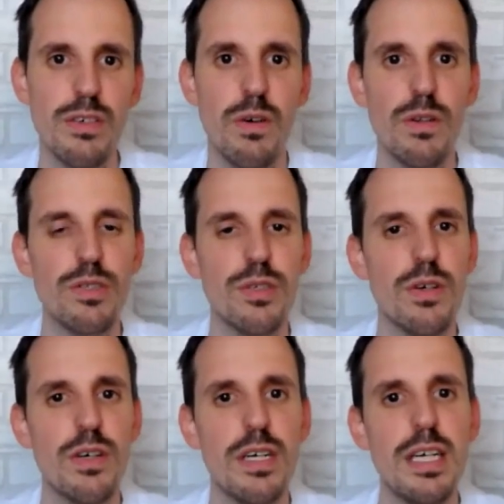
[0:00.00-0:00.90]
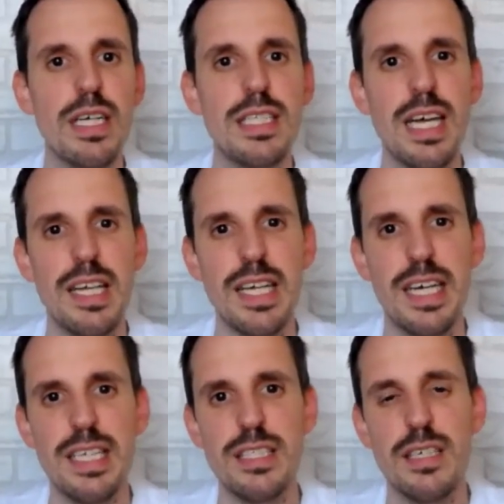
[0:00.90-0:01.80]
also
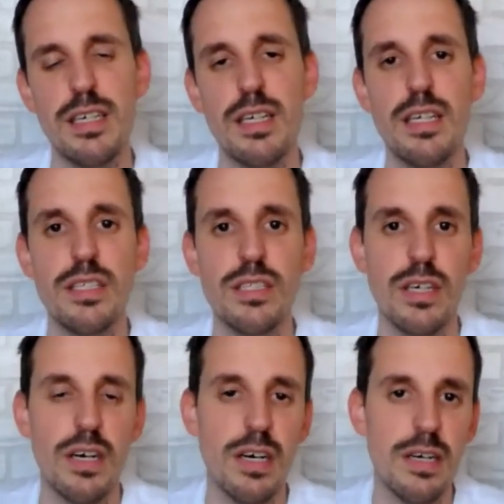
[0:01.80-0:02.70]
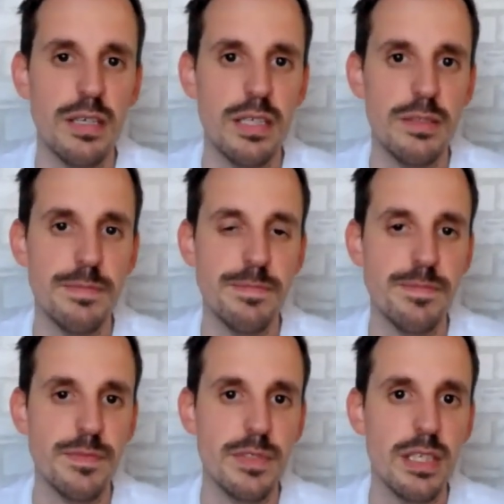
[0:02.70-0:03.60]
suggest
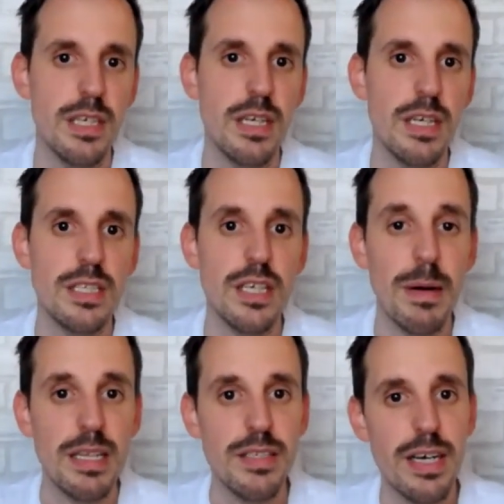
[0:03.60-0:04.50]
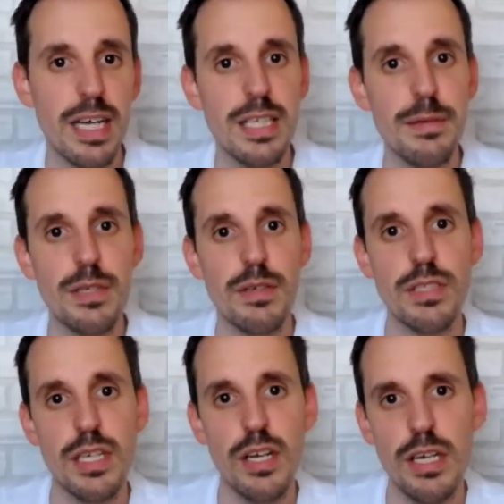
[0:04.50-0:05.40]
some alternatives, some
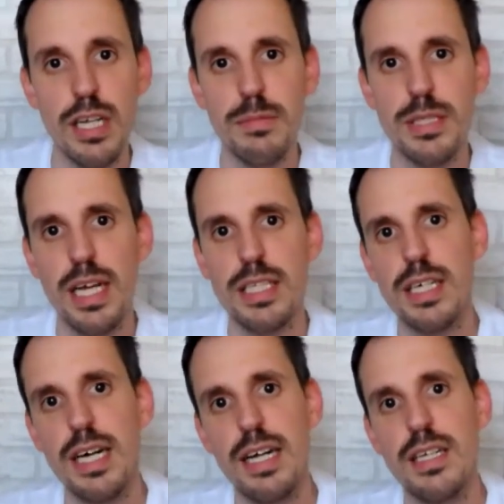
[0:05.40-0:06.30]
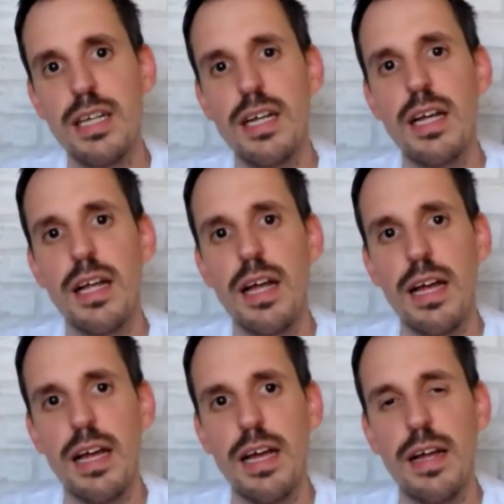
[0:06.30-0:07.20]
synonyms that can
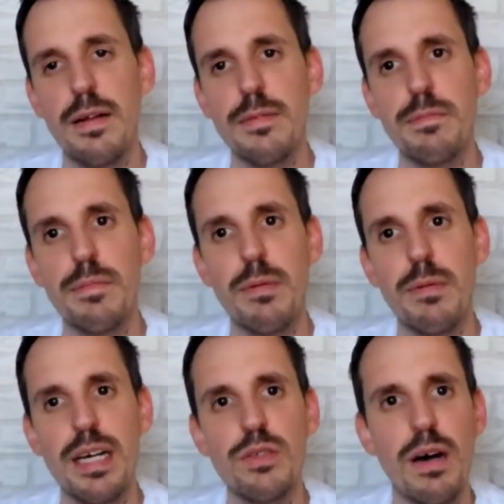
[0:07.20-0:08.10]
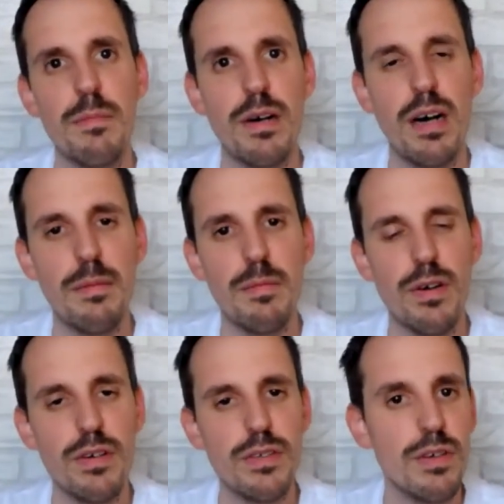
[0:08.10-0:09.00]
provide you a
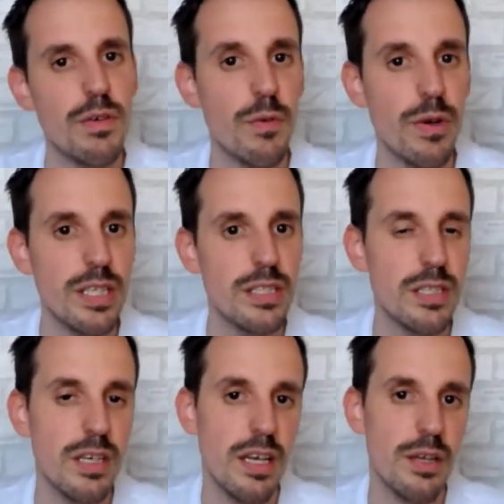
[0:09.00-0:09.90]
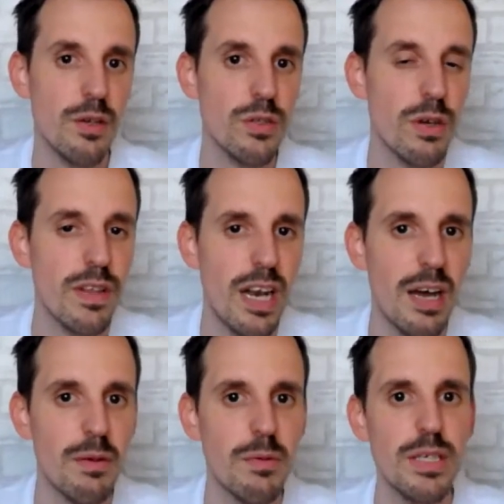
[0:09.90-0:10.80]
more rich use of the
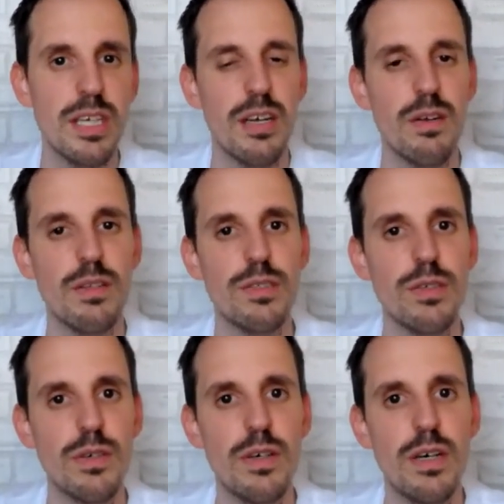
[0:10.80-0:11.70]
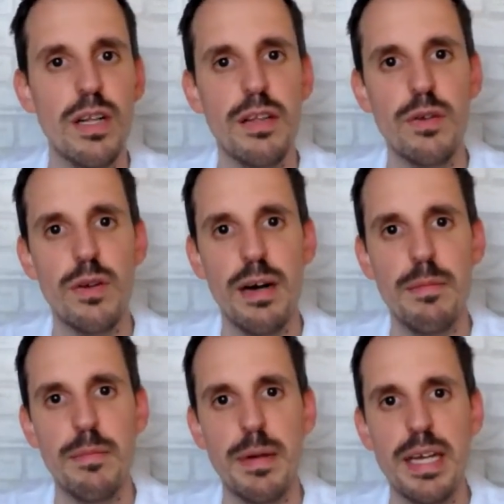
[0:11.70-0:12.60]
language, and also you
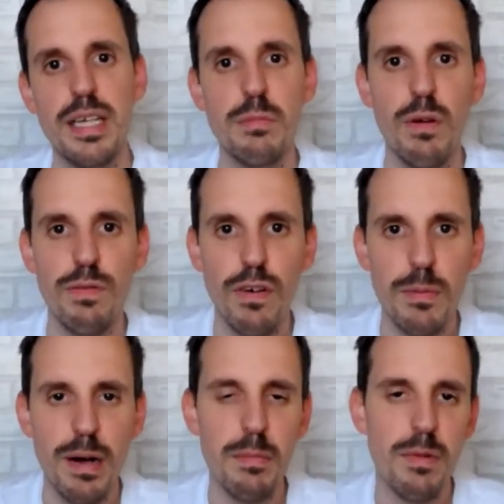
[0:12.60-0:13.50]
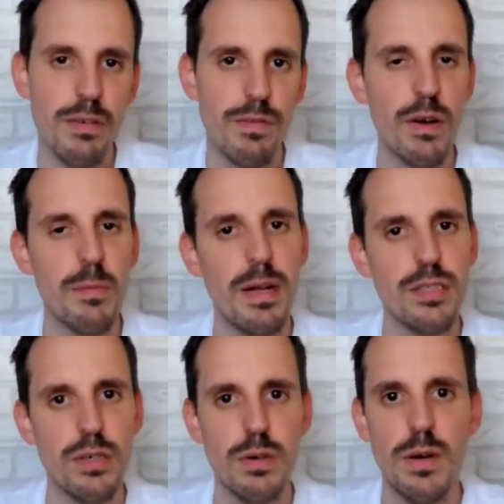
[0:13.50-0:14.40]
can make it more formal, more informal.
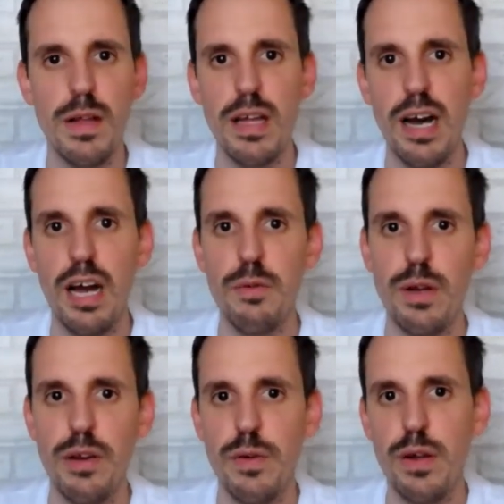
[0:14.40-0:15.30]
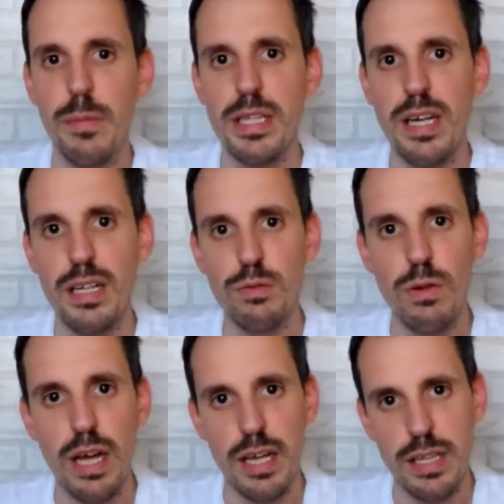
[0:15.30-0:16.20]
So I really recommend a tool
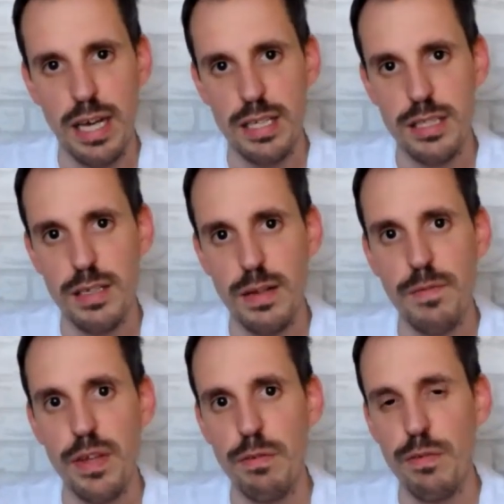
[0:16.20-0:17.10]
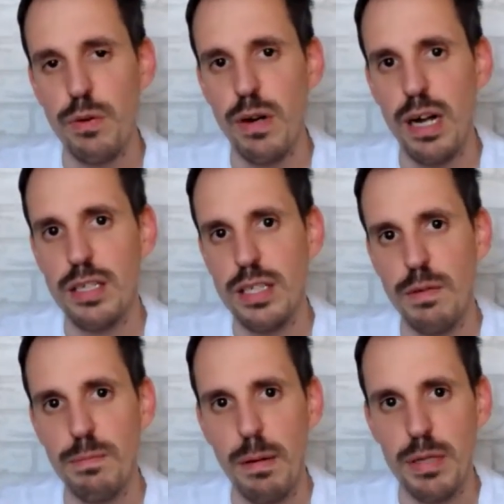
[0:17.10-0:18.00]
like that if you are
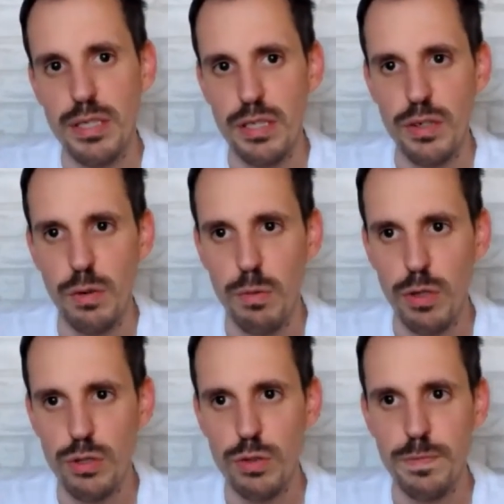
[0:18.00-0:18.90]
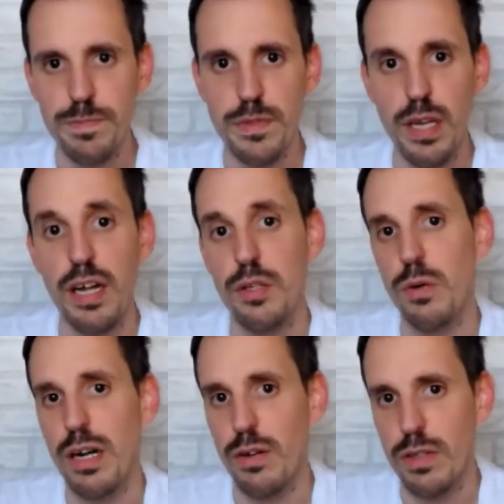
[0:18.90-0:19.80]
self-publishing your book too, and you
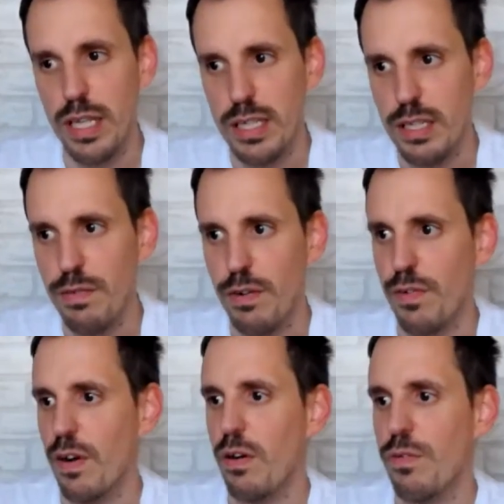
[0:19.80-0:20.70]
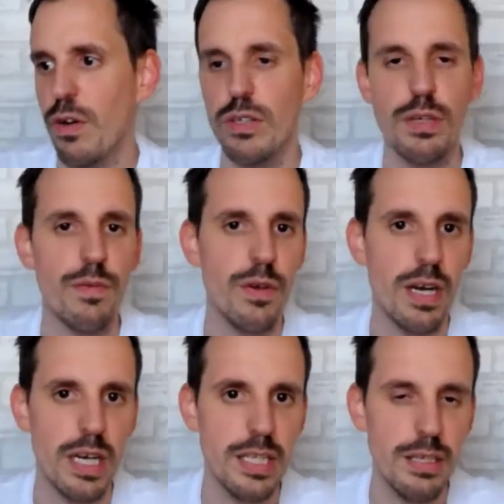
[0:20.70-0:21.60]
are not native. Of course, if you are
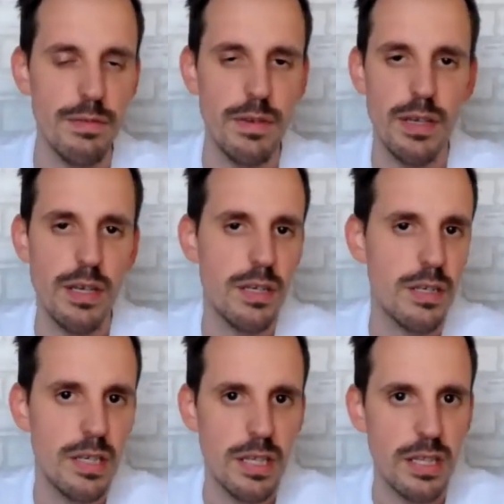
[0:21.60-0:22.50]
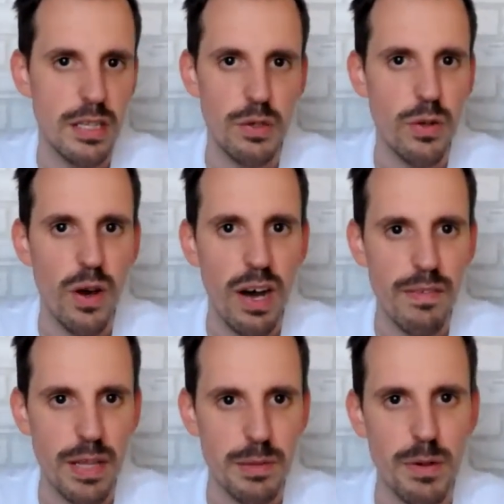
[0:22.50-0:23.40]
native, you don't have
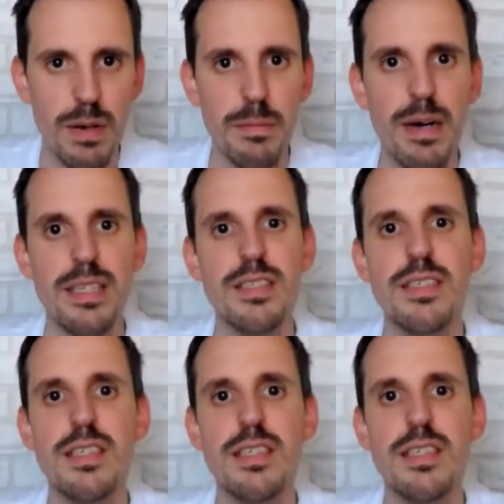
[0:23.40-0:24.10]
that problem. But